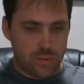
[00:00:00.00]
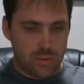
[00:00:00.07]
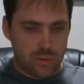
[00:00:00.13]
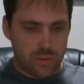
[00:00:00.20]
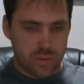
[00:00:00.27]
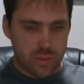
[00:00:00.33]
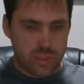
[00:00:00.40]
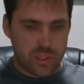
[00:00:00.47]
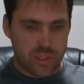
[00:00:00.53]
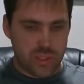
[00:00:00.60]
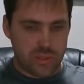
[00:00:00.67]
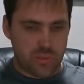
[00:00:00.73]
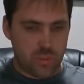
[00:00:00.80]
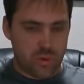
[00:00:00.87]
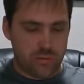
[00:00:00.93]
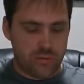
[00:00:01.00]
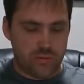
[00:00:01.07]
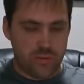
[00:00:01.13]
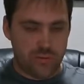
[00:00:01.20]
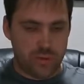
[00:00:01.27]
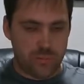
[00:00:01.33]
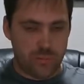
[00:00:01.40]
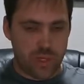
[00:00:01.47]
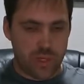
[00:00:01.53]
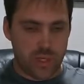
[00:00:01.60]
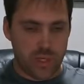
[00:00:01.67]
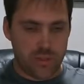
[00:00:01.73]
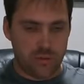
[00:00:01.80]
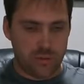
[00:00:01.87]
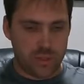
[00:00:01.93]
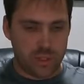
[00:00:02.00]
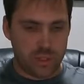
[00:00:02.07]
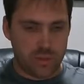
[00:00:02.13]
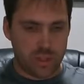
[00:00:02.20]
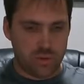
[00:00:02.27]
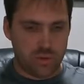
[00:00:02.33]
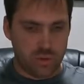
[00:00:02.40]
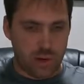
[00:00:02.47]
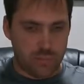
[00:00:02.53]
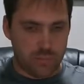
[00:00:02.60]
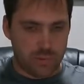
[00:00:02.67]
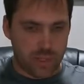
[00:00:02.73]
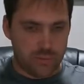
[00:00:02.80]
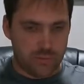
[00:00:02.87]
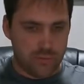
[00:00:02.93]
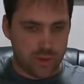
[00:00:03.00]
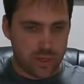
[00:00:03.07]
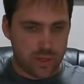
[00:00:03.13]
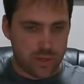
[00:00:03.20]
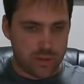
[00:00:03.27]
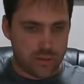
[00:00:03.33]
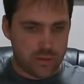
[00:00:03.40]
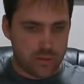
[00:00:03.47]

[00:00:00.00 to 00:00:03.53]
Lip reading: This says 150, but I don't think they trap that fast.